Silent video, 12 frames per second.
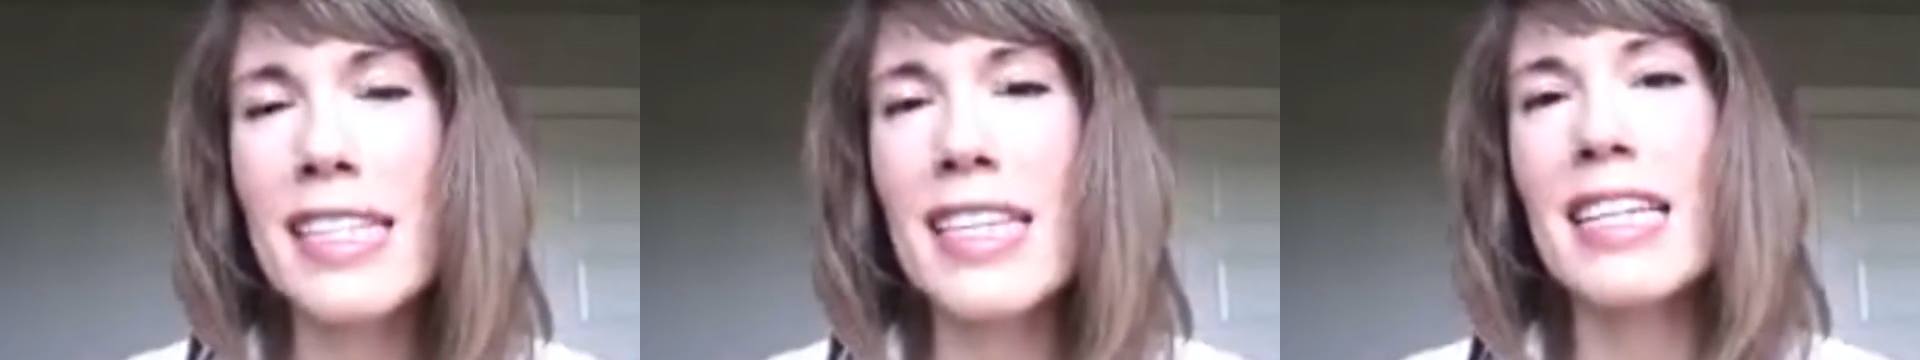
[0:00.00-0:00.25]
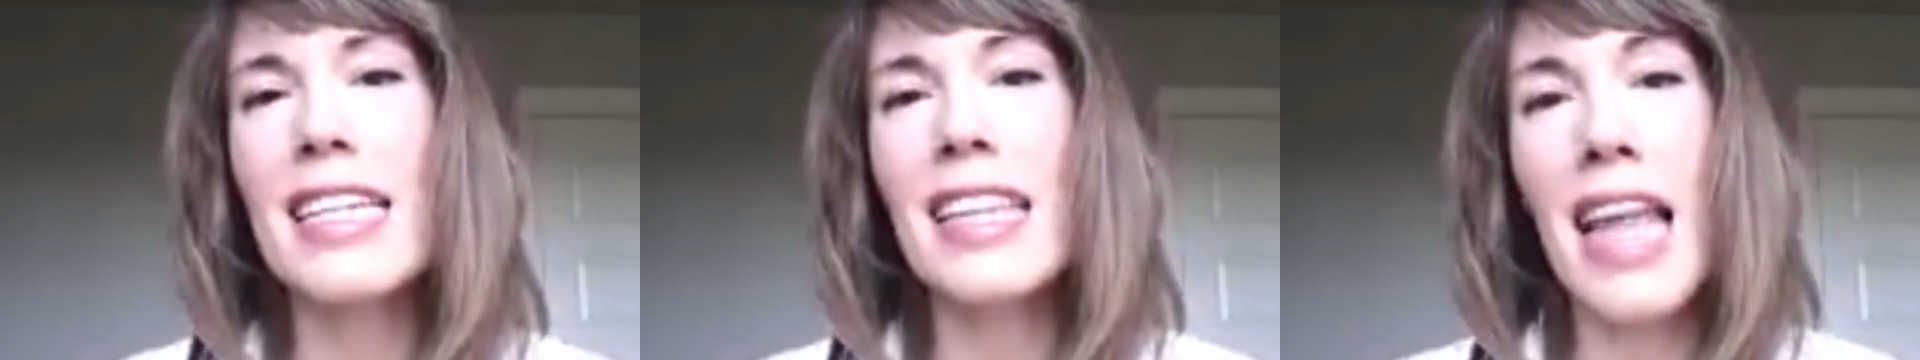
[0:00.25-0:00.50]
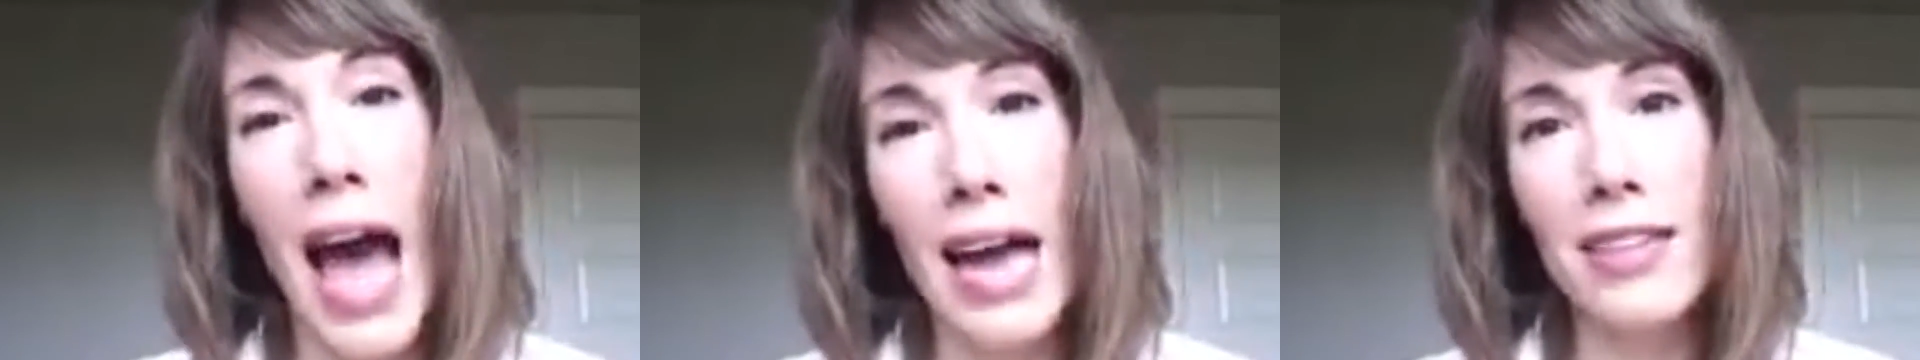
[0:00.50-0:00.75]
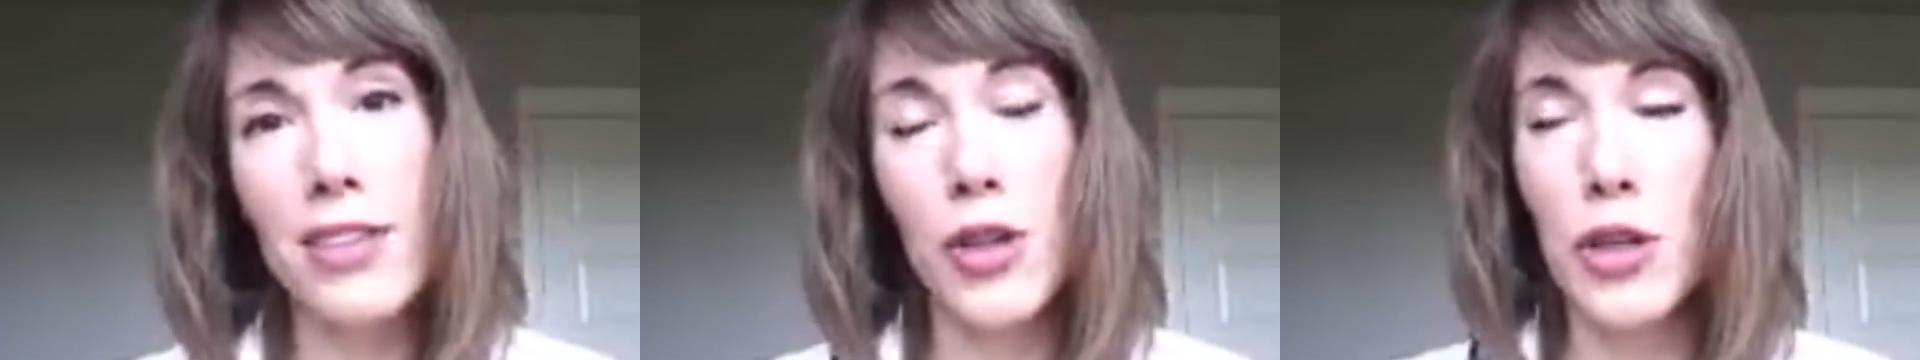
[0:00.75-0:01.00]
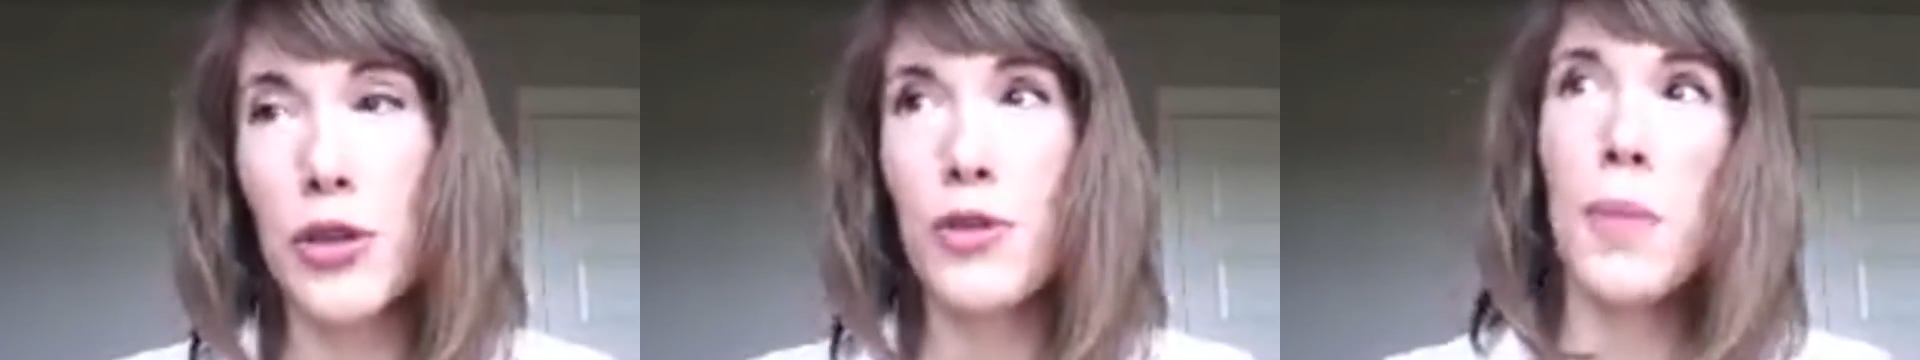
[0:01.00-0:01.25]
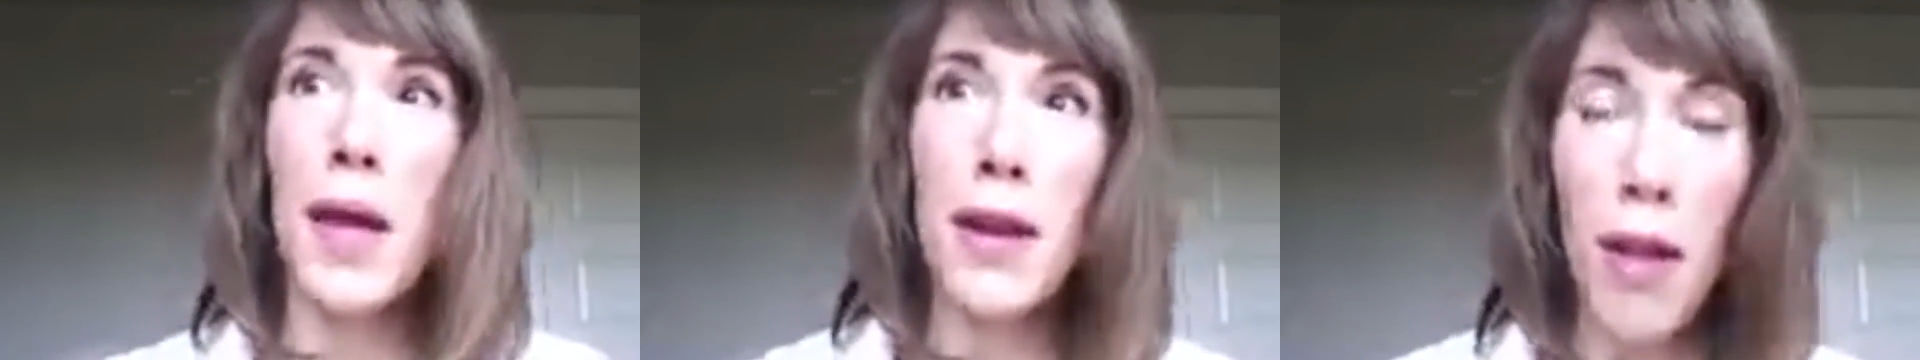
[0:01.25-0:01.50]
it doesn't last. So
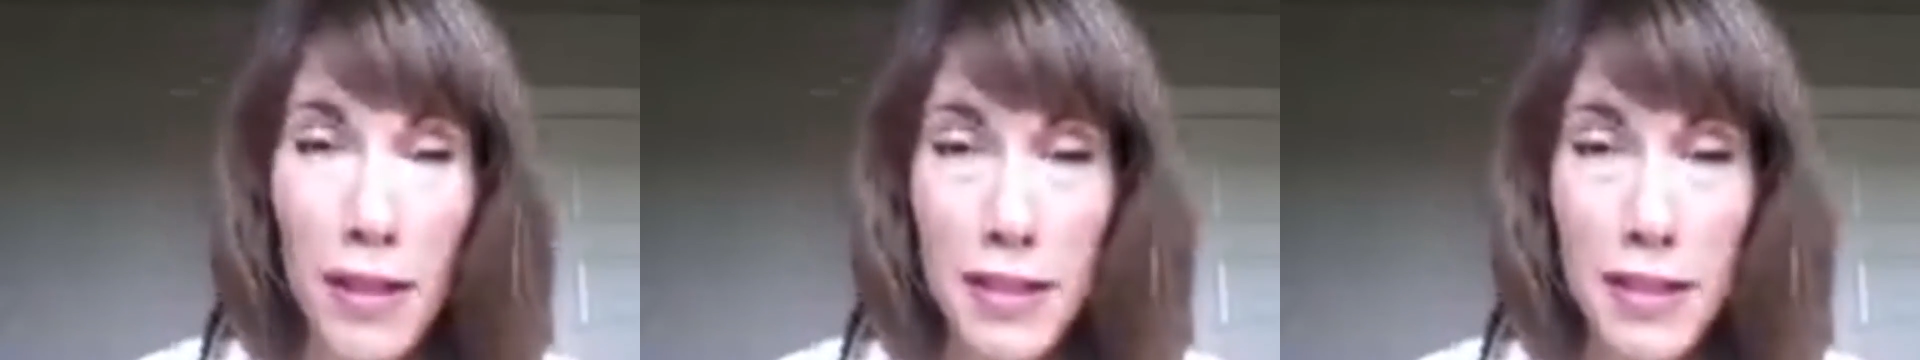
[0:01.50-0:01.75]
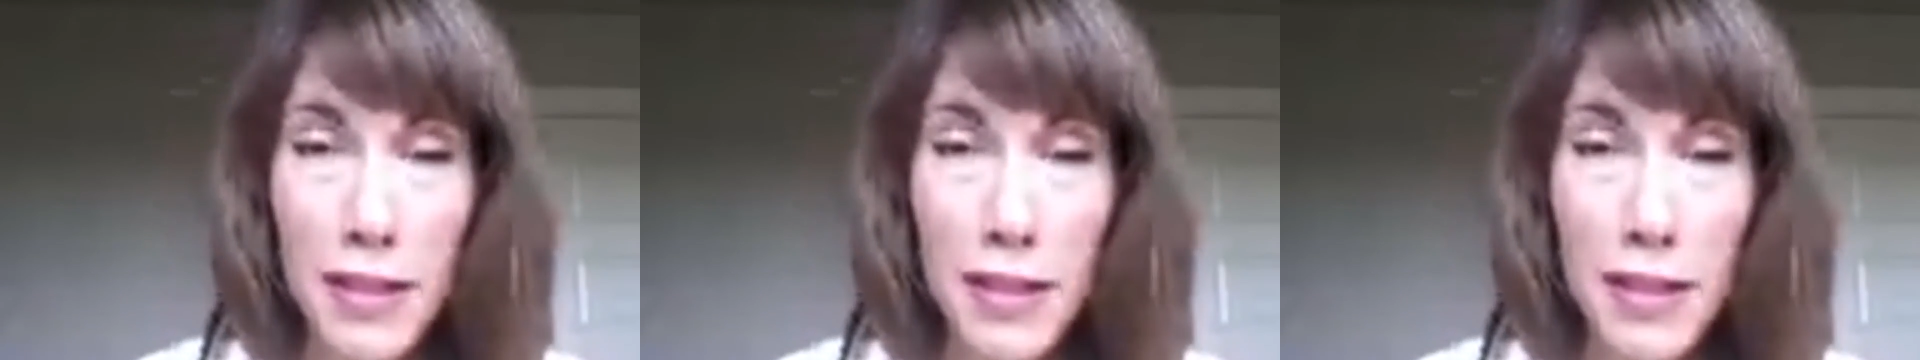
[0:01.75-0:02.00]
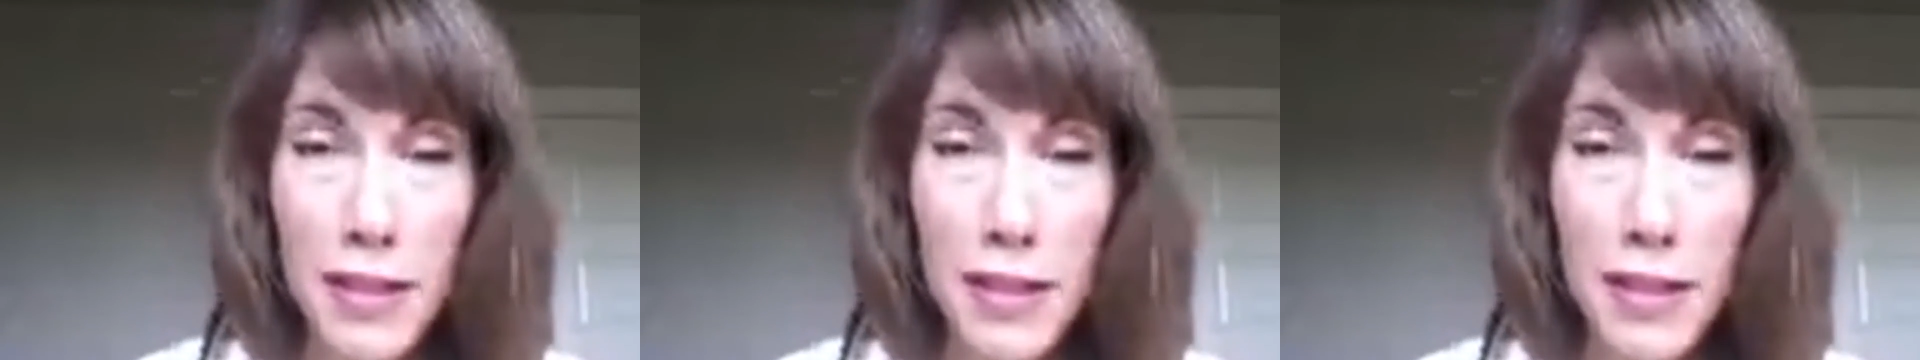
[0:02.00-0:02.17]
you spend all